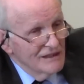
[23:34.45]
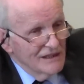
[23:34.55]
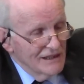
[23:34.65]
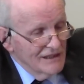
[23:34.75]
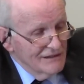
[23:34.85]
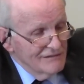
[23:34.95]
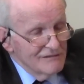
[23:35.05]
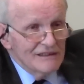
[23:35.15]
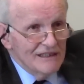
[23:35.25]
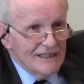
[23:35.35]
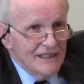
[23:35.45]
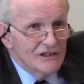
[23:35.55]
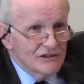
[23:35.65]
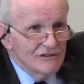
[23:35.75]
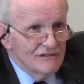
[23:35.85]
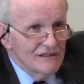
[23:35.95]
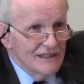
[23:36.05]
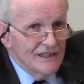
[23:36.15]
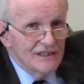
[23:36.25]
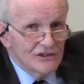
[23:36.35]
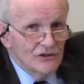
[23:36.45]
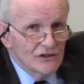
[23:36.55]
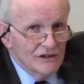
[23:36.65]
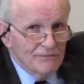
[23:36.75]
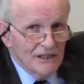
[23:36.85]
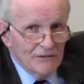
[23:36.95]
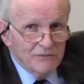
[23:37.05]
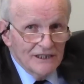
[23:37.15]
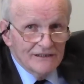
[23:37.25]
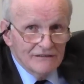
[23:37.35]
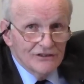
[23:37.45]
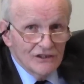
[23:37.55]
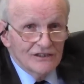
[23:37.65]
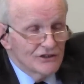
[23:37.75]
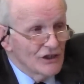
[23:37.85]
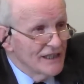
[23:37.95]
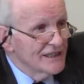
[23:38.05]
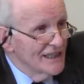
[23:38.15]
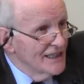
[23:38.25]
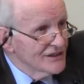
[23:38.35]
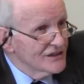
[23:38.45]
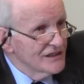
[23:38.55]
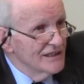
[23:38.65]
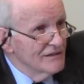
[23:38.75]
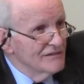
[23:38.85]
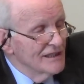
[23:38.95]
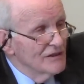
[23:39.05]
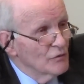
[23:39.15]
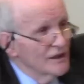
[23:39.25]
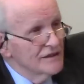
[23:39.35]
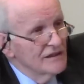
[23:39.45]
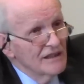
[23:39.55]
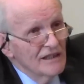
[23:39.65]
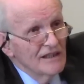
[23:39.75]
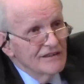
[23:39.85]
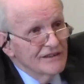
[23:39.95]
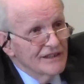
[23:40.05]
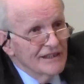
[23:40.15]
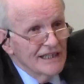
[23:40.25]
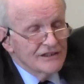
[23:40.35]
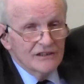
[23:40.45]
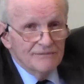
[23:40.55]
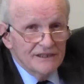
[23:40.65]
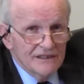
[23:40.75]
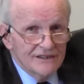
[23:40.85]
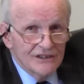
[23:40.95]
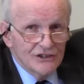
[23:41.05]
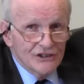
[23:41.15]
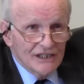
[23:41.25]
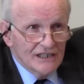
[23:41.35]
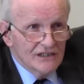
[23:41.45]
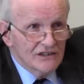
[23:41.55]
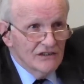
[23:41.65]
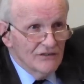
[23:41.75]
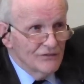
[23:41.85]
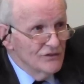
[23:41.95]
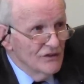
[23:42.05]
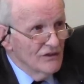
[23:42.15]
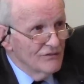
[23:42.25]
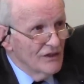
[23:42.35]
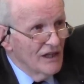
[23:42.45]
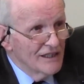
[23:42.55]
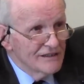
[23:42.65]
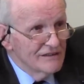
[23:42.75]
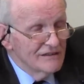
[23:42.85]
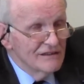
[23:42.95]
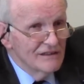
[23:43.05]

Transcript: at each nuclear power plant dry casks. And when there has to be a discharge of hot